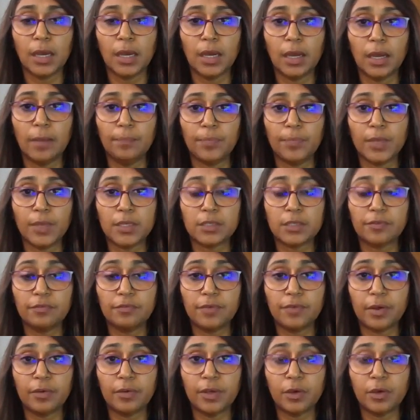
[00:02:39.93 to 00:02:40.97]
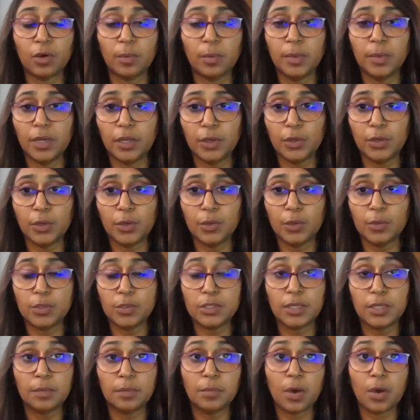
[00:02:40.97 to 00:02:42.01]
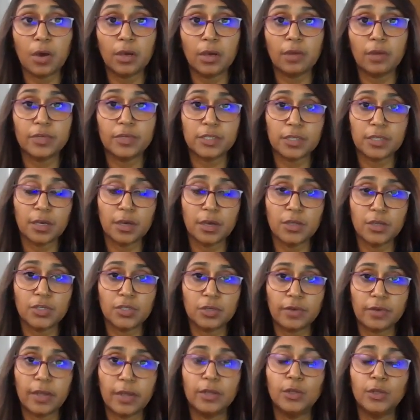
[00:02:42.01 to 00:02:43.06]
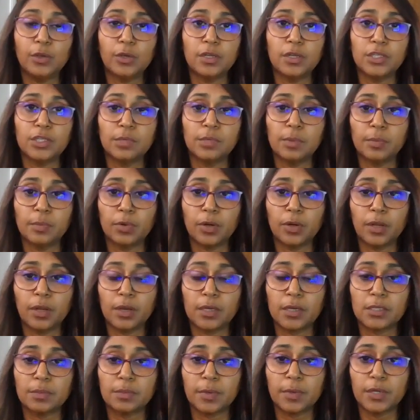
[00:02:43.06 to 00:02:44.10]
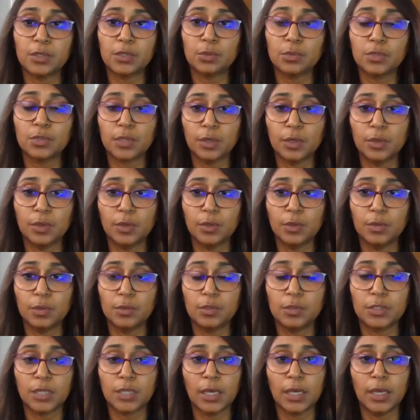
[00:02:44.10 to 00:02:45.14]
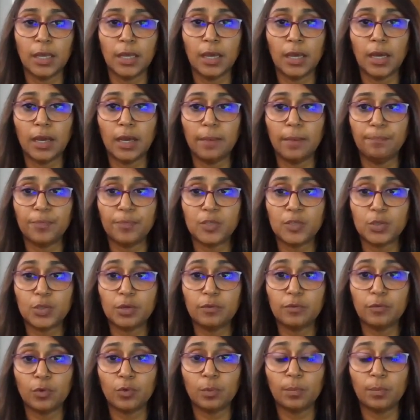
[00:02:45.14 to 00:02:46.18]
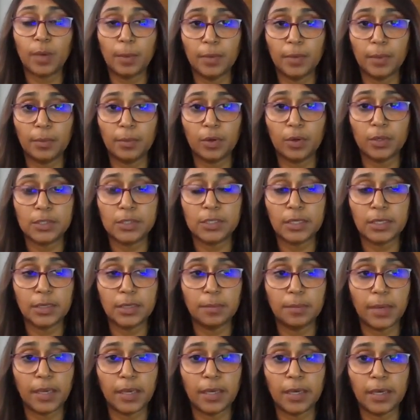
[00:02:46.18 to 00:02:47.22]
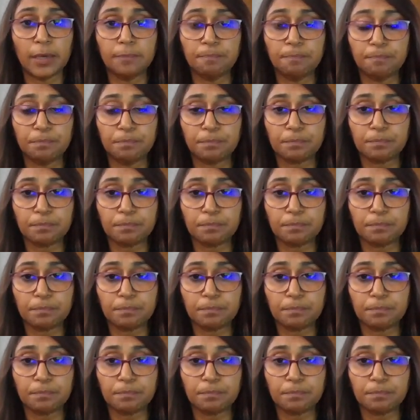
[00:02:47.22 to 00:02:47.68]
It's very commonly used in market research around new consumer products, but it's also used to inform public policy making.